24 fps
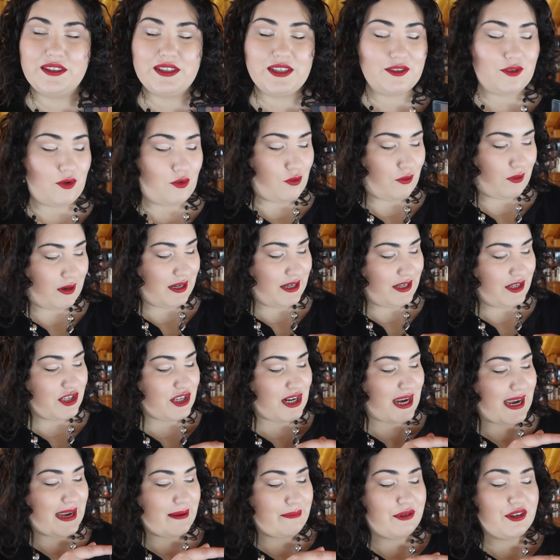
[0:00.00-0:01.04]
This orange
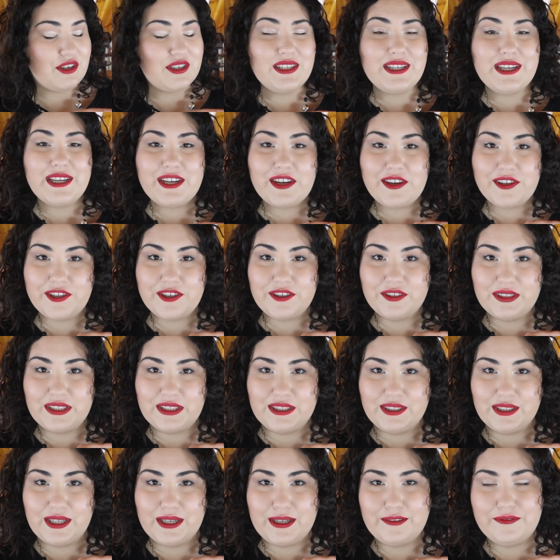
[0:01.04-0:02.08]
I particularly
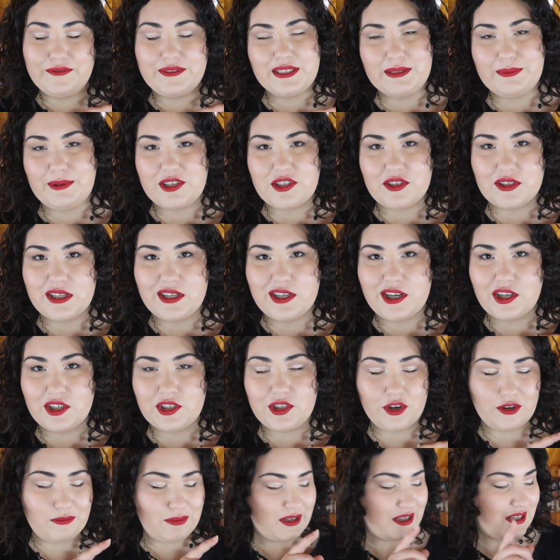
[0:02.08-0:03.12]
love, especially in
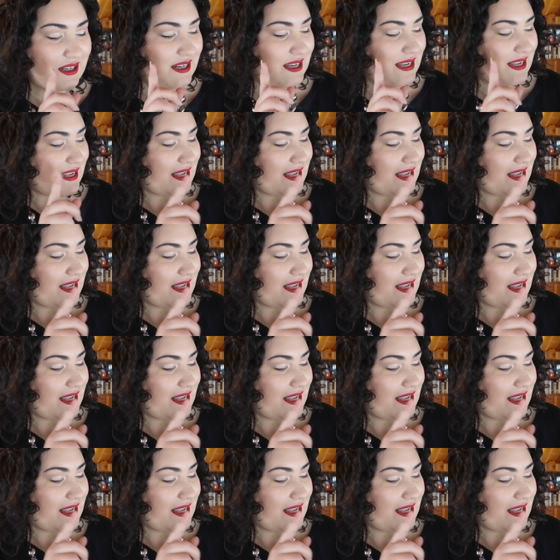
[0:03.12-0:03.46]
October.